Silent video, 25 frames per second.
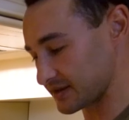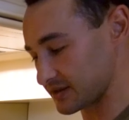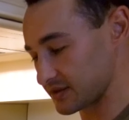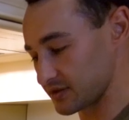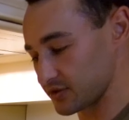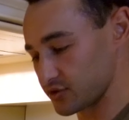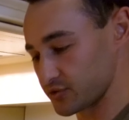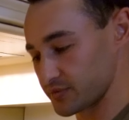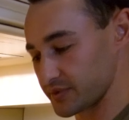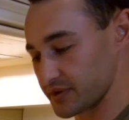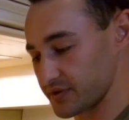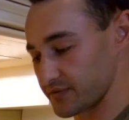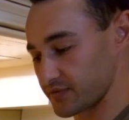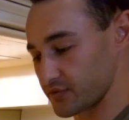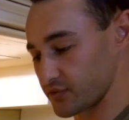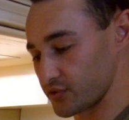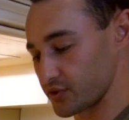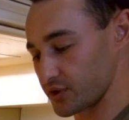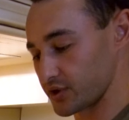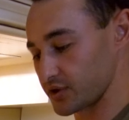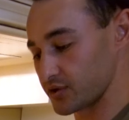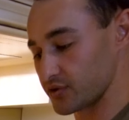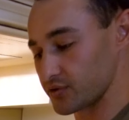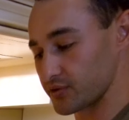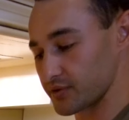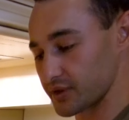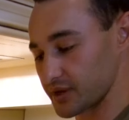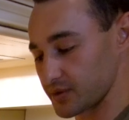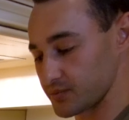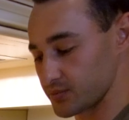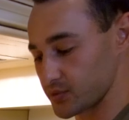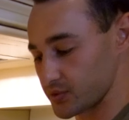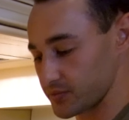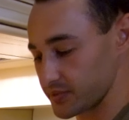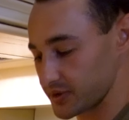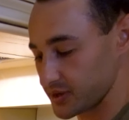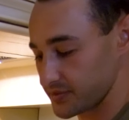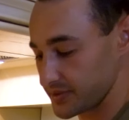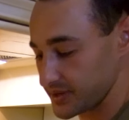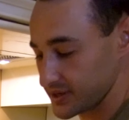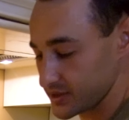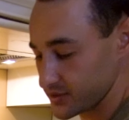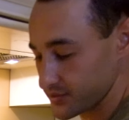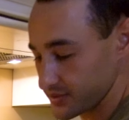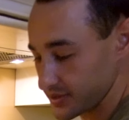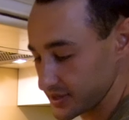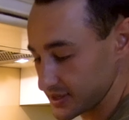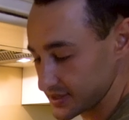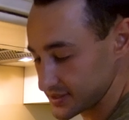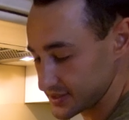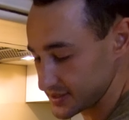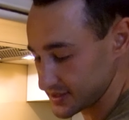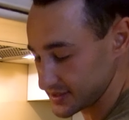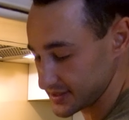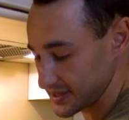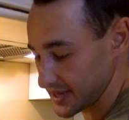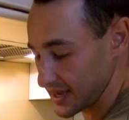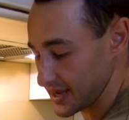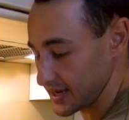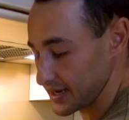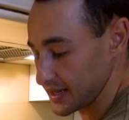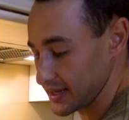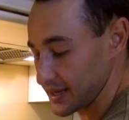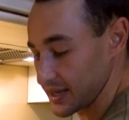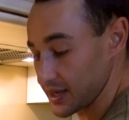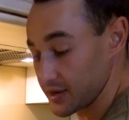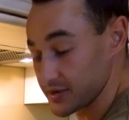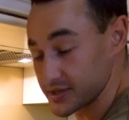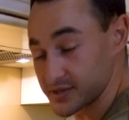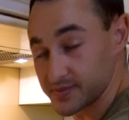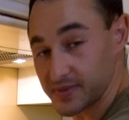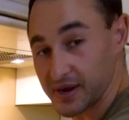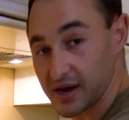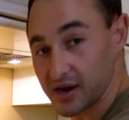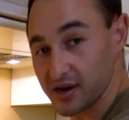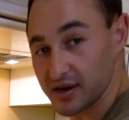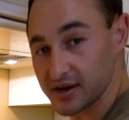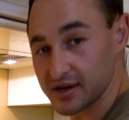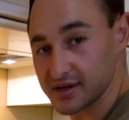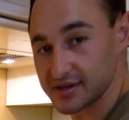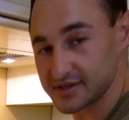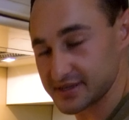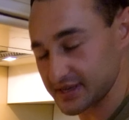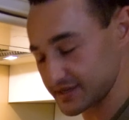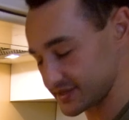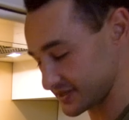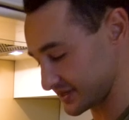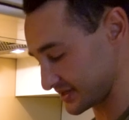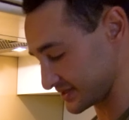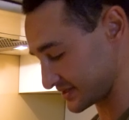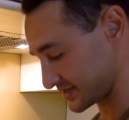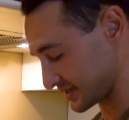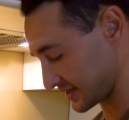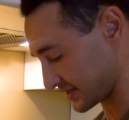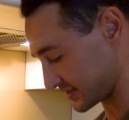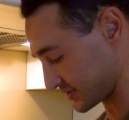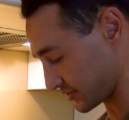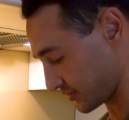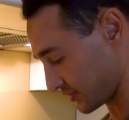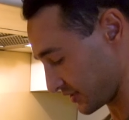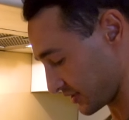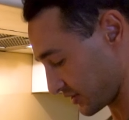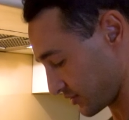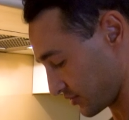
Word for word: a little bit of oil, and what we're going to be doing is just adding our asparagus. As you can see, it's already